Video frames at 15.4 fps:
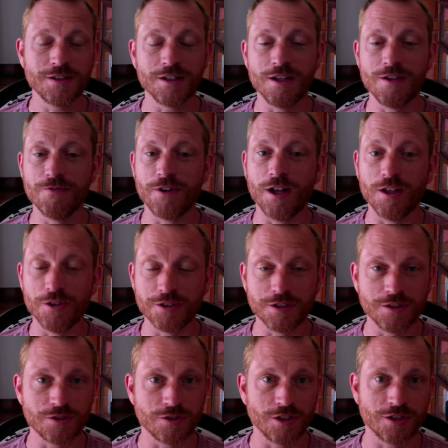he follows the
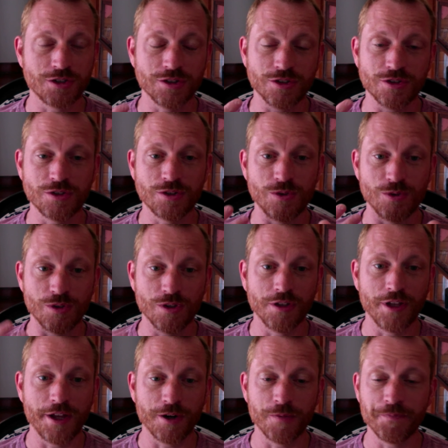instructions to the
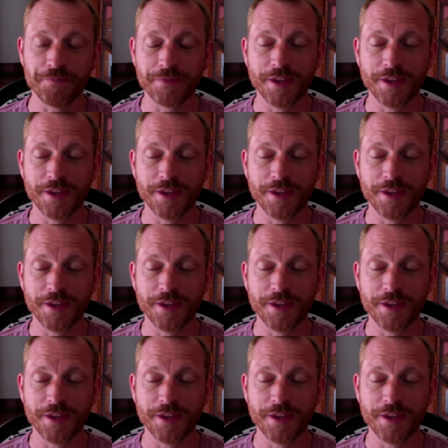letter.